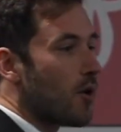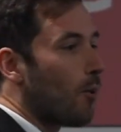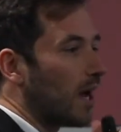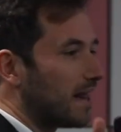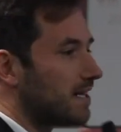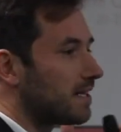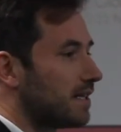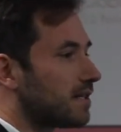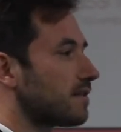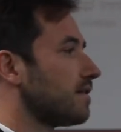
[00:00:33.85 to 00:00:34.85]
what is
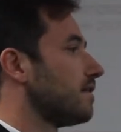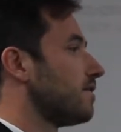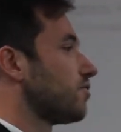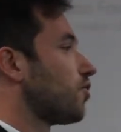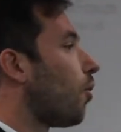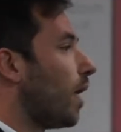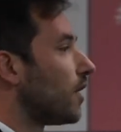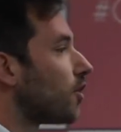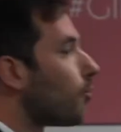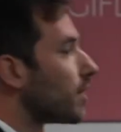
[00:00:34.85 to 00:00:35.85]
this so
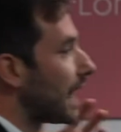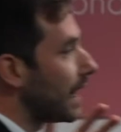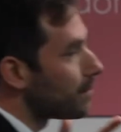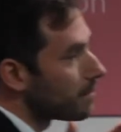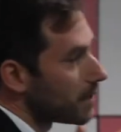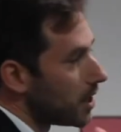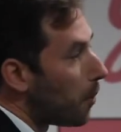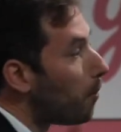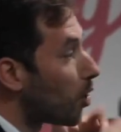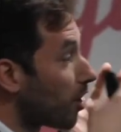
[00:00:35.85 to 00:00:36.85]
well-known claim,
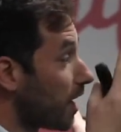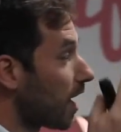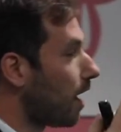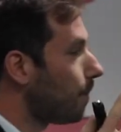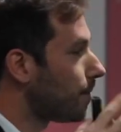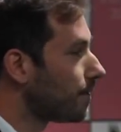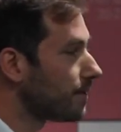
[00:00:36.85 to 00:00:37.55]
more than a club.